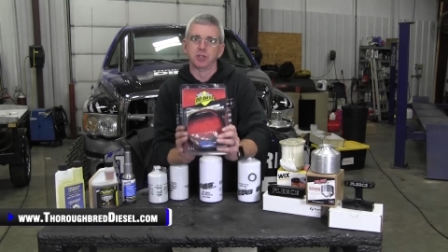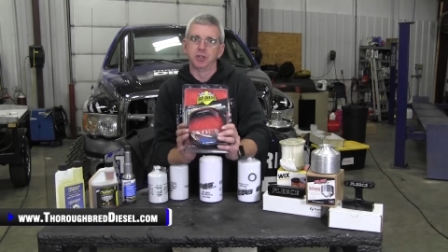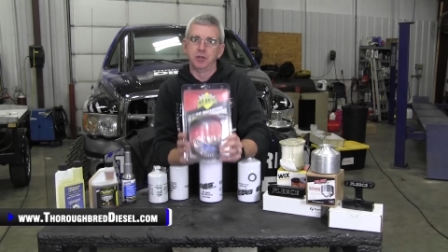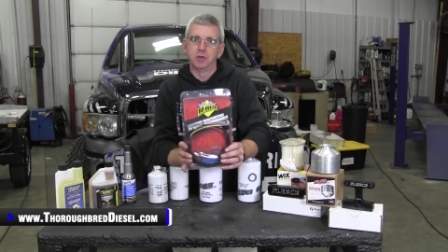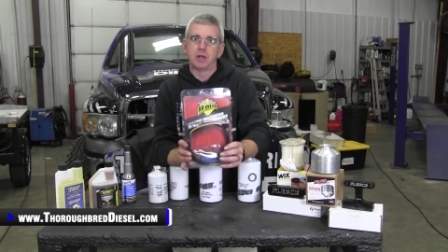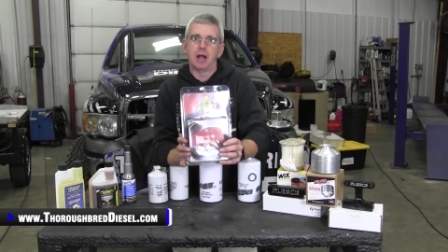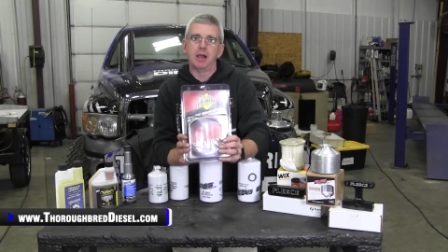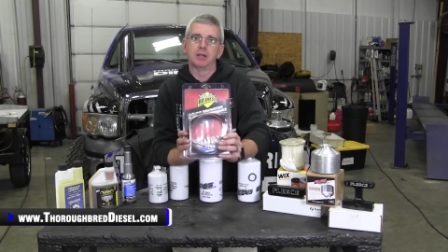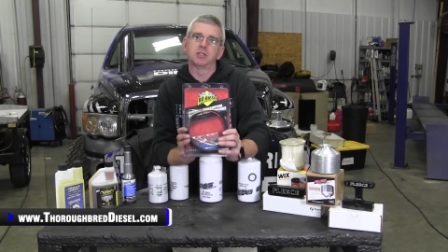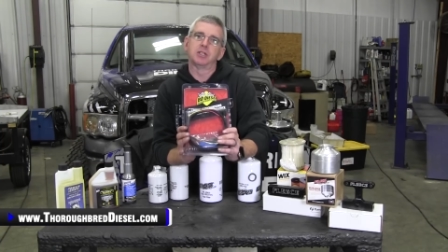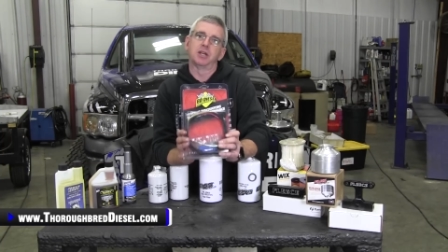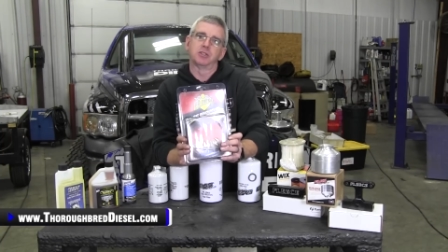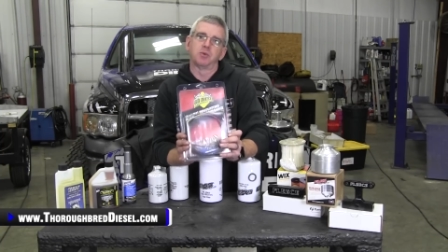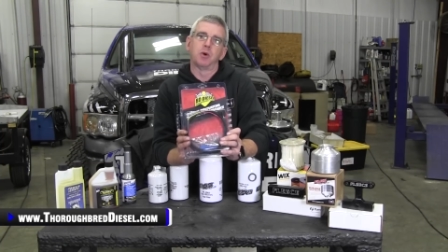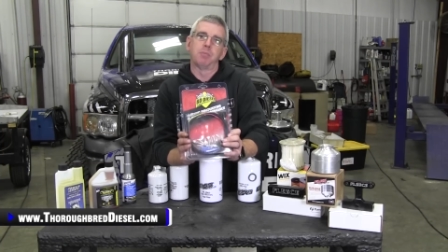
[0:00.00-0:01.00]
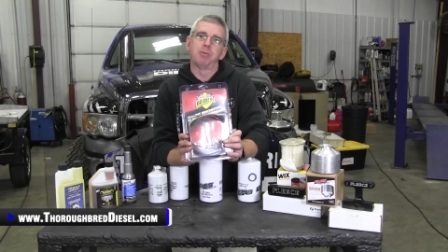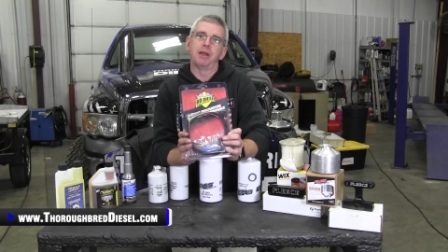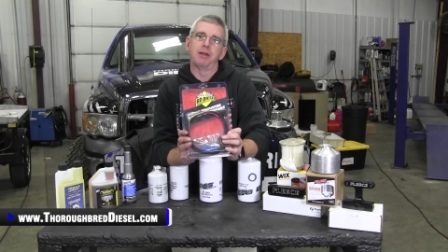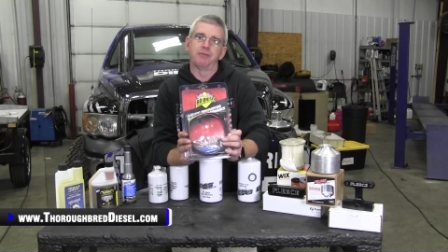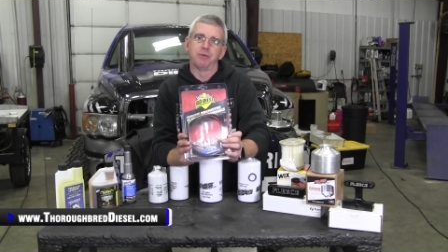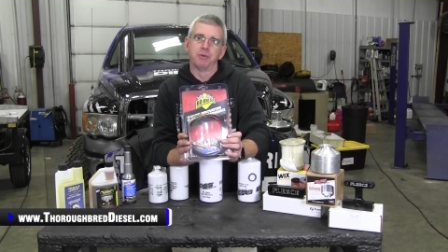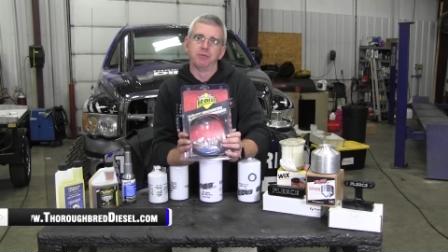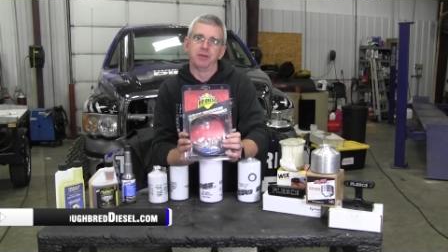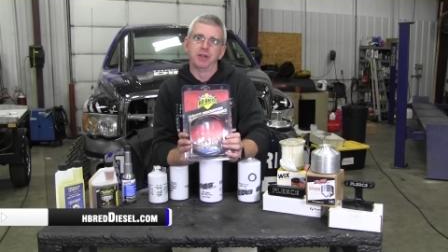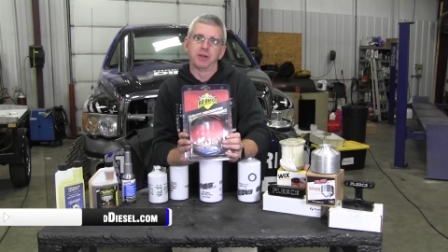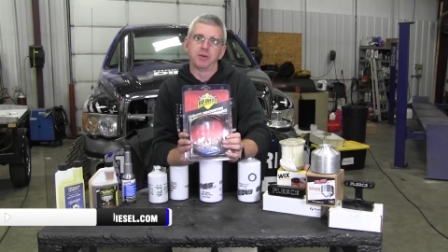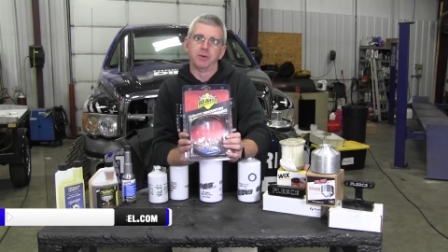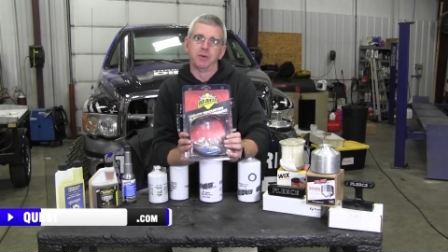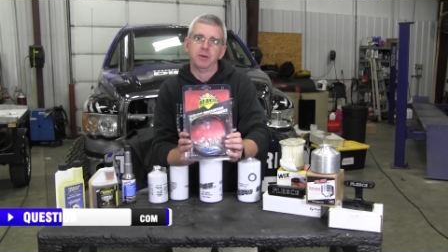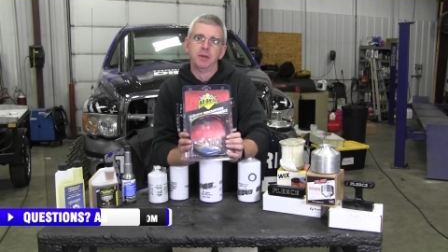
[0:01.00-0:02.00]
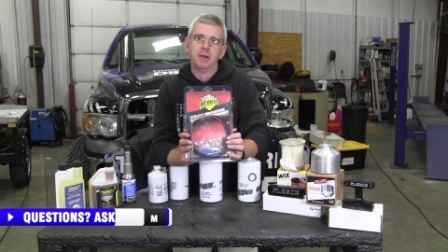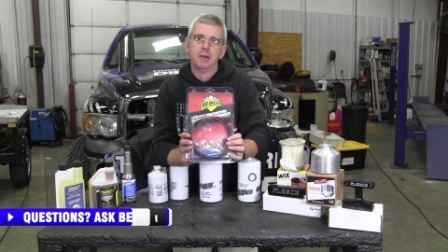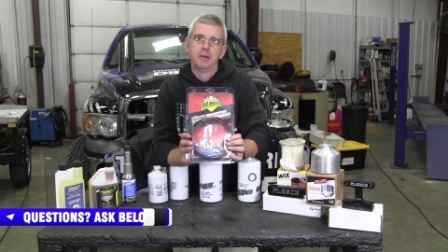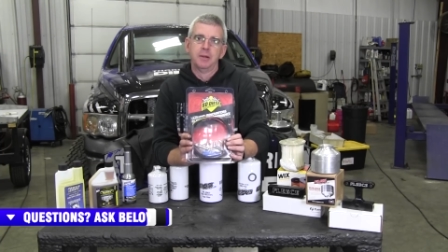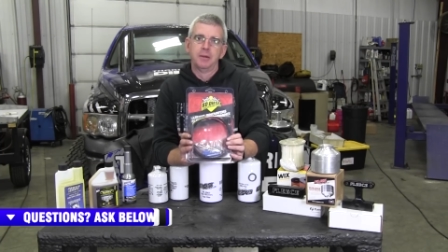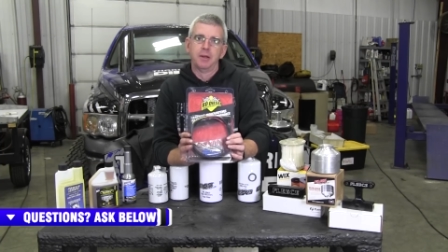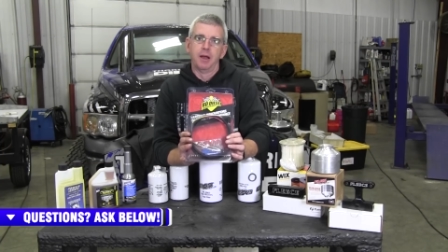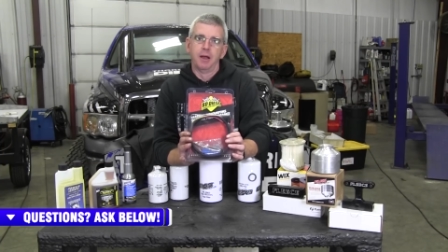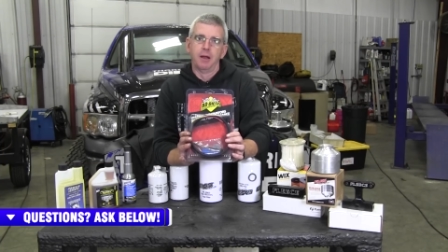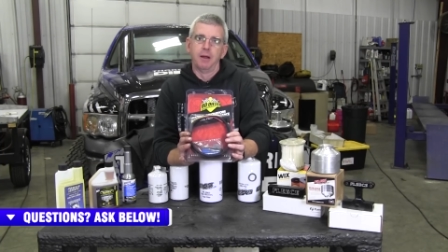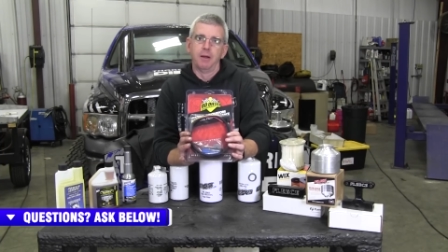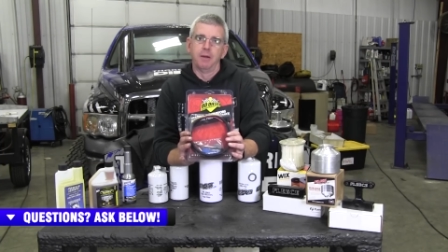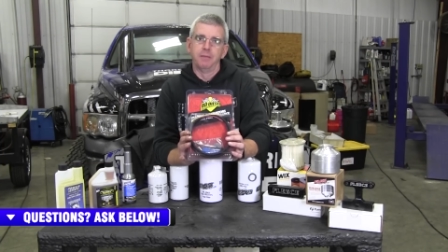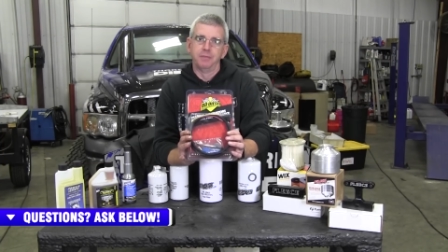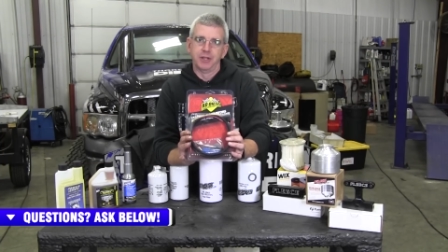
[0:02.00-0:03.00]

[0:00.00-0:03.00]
So you call us, tell us what platform vehicle uh,